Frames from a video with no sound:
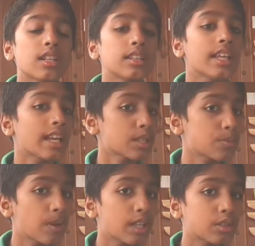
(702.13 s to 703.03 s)
they
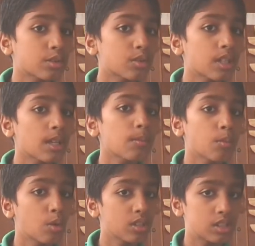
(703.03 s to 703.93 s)
respire through their
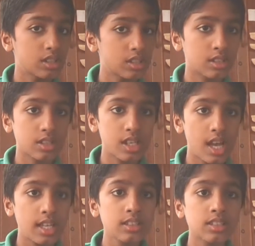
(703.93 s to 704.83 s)
moist
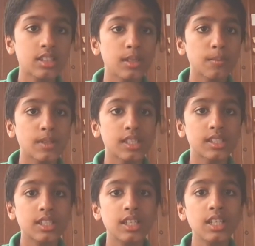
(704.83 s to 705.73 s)
and slimy
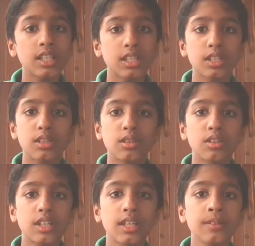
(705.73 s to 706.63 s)
skin.
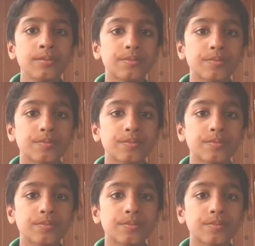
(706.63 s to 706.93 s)
Okay,